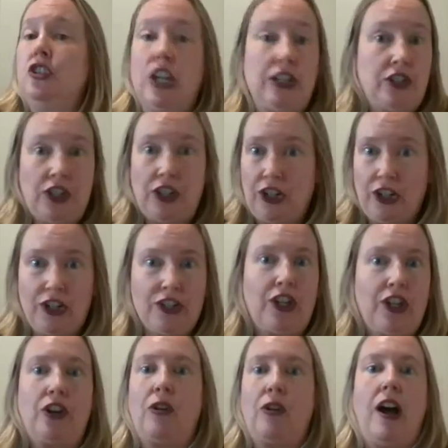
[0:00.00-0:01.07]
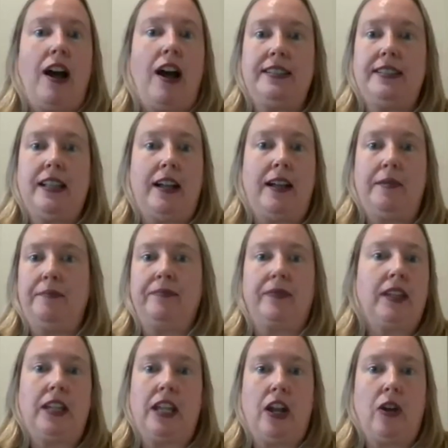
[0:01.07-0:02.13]
genders, across,
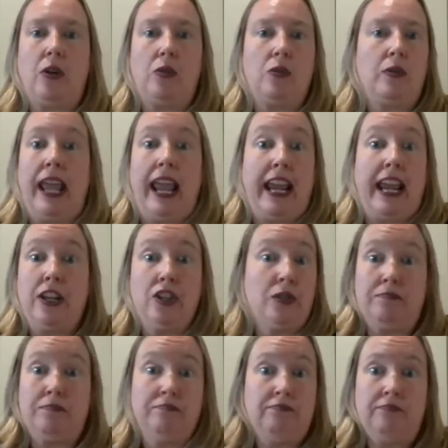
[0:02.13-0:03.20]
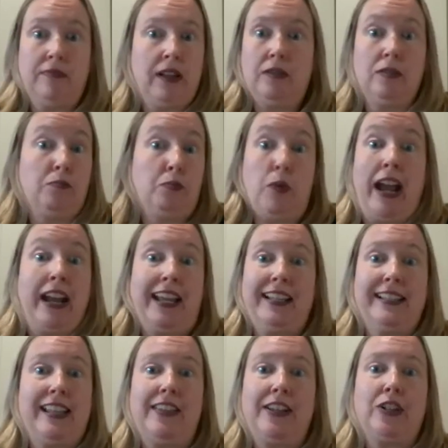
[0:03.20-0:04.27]
um, you know, age uh,
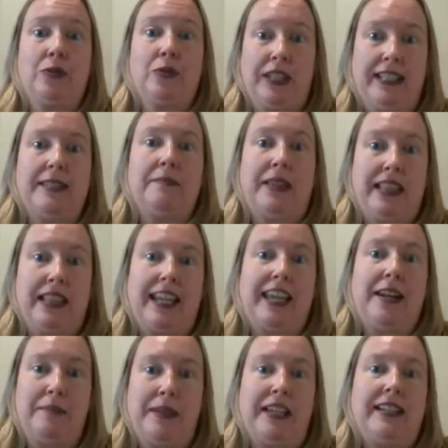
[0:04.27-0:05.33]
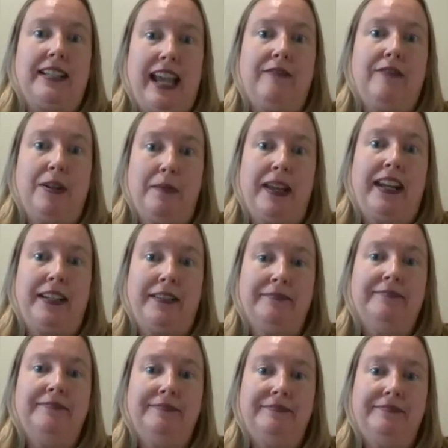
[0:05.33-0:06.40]
brackets. I think it's really something that can appeal to everybody.